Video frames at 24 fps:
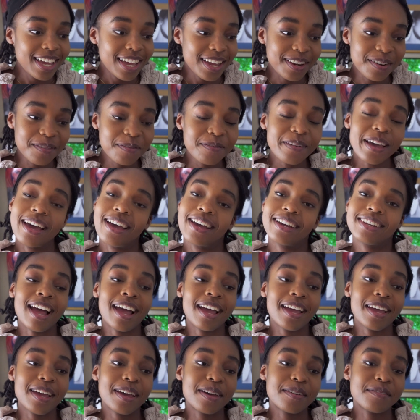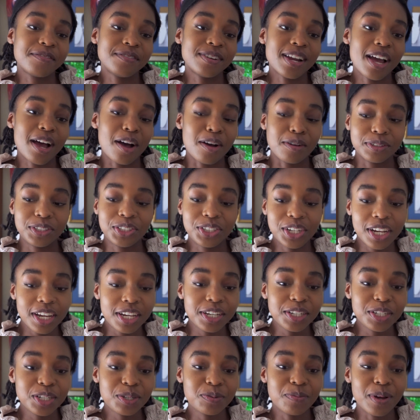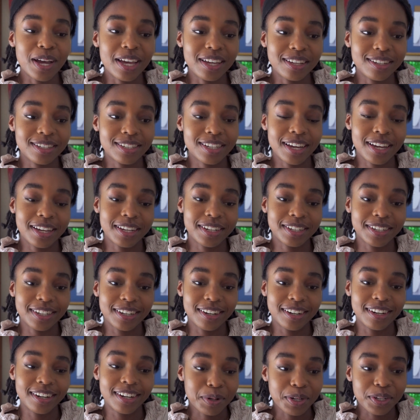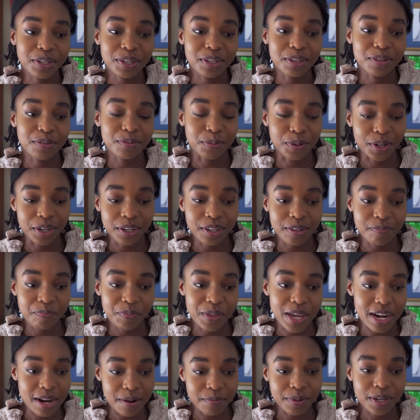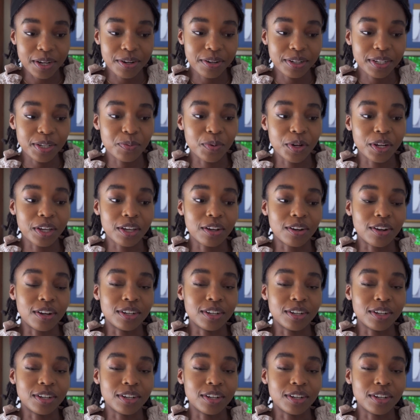In fact, I have now changed my entire body of work that I'm currently working